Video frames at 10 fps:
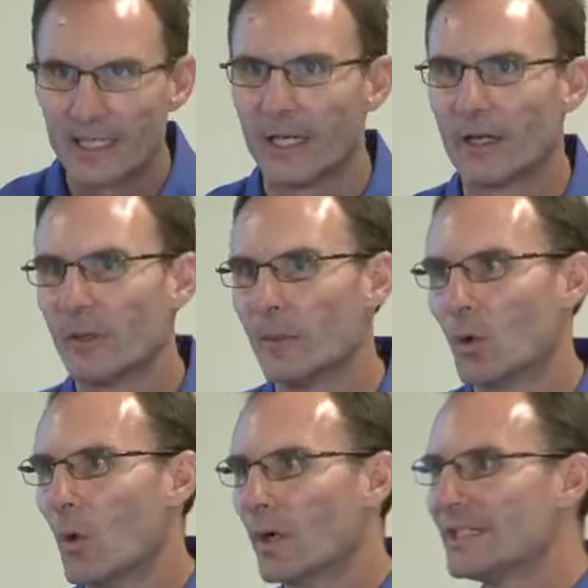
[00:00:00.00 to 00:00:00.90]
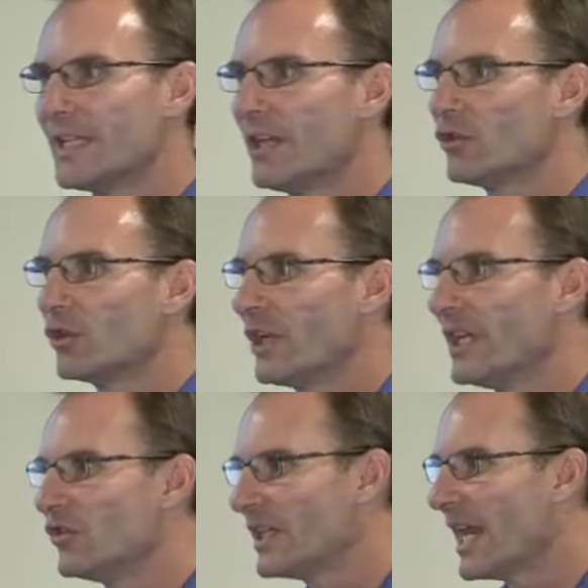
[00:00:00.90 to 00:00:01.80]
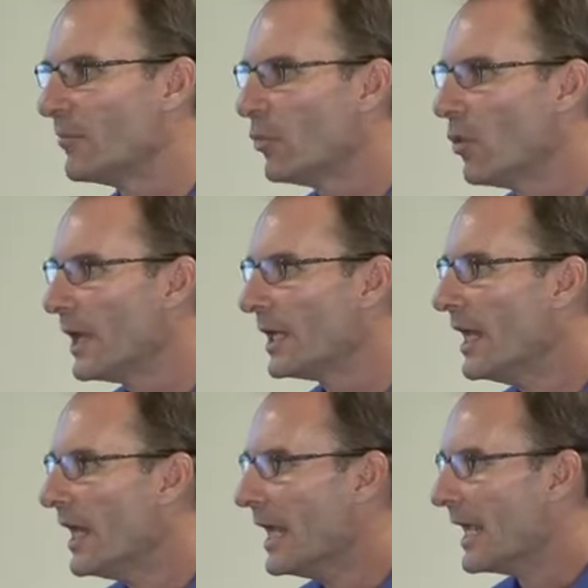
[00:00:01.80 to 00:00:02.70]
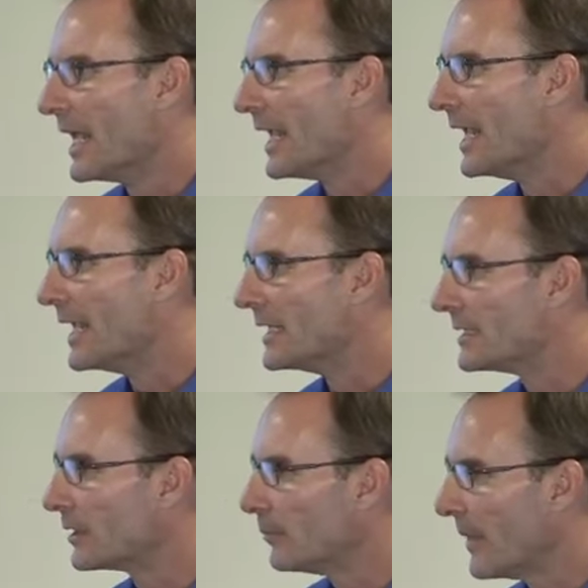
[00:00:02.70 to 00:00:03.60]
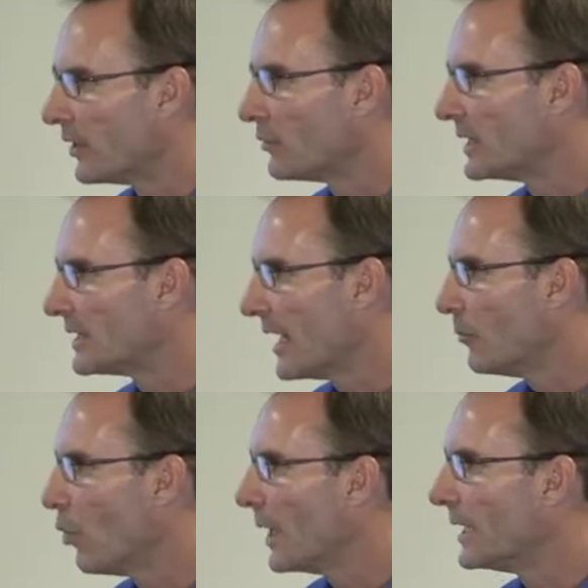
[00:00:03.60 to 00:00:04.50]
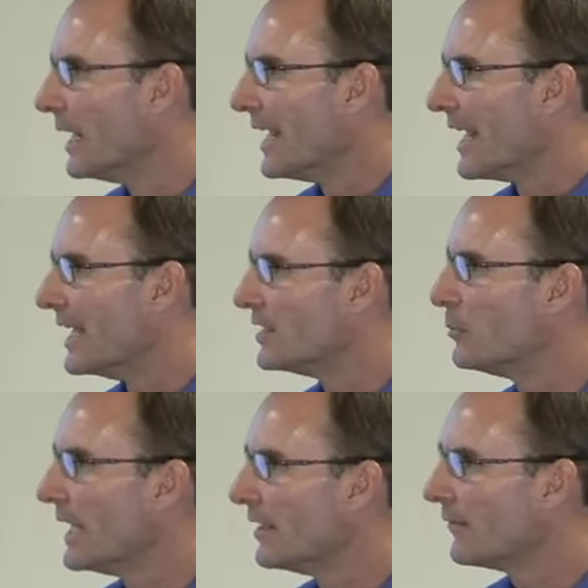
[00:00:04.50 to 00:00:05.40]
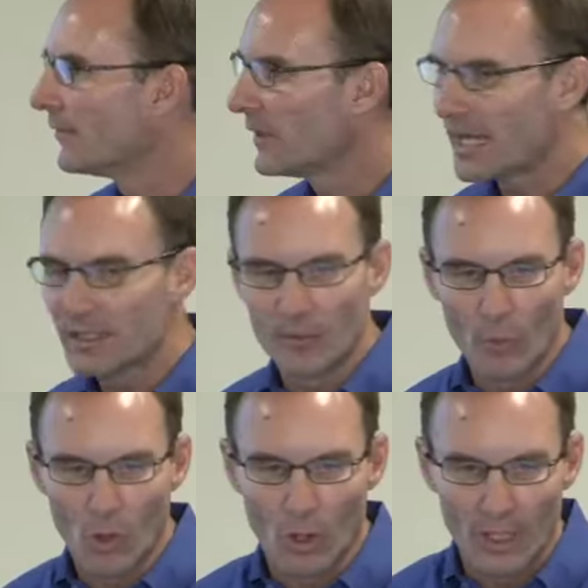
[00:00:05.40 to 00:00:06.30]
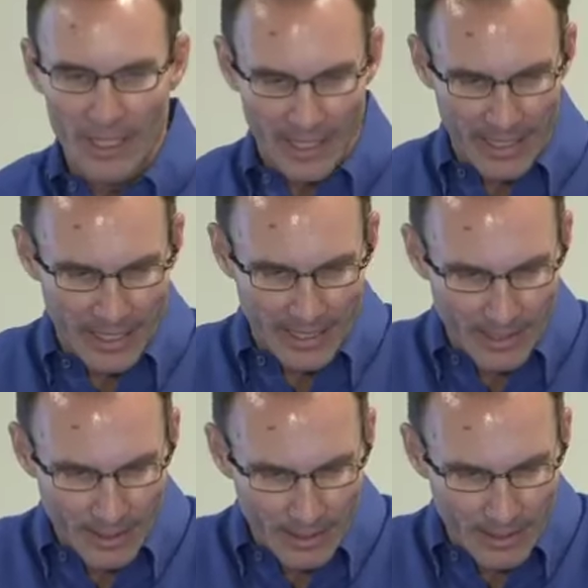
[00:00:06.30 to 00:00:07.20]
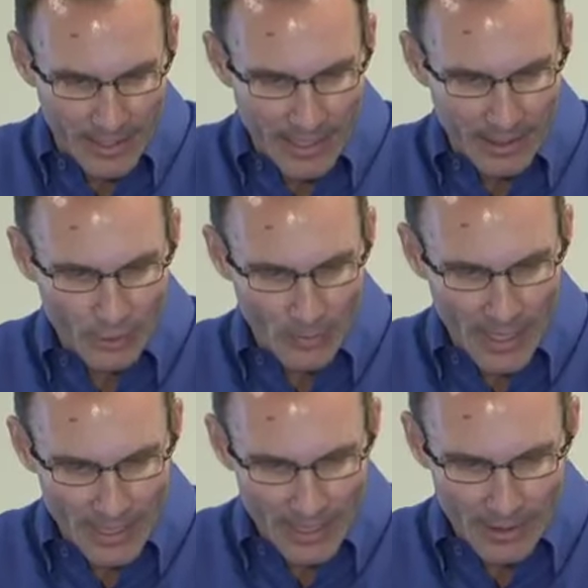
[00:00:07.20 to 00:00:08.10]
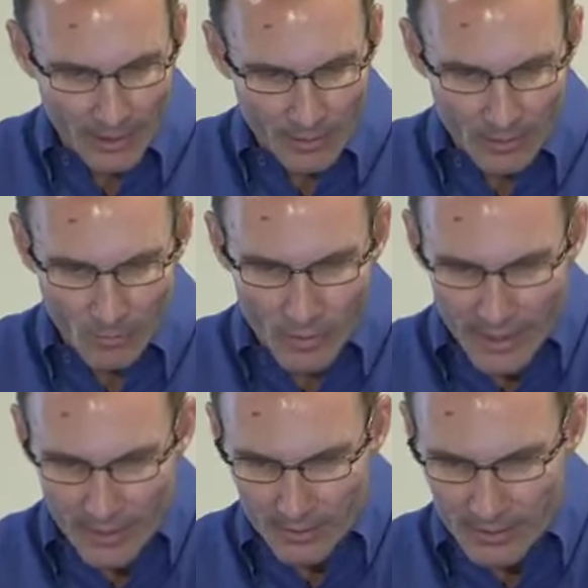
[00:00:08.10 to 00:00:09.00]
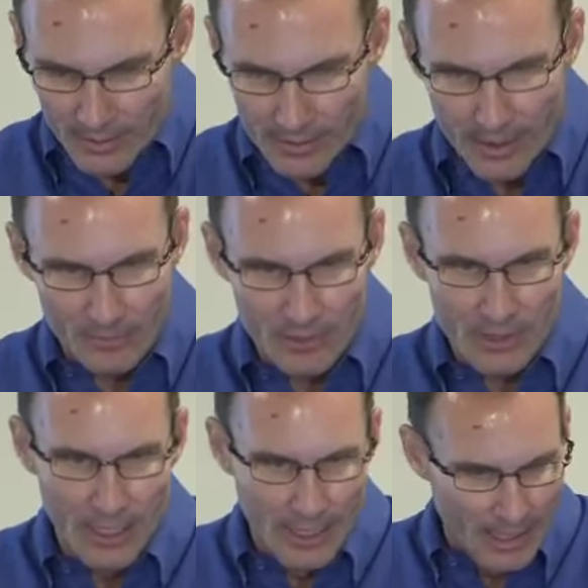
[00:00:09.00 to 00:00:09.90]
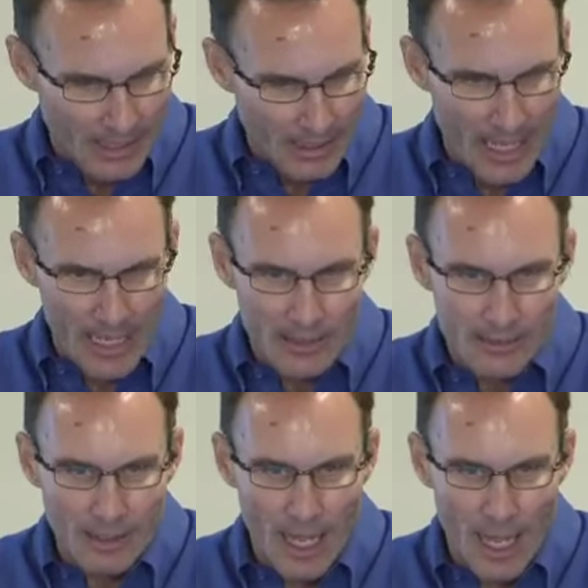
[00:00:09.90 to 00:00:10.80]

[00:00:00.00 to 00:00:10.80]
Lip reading: here from an organizational change standpoint is, management standpoint, is being flexible in integrating with other systems. Because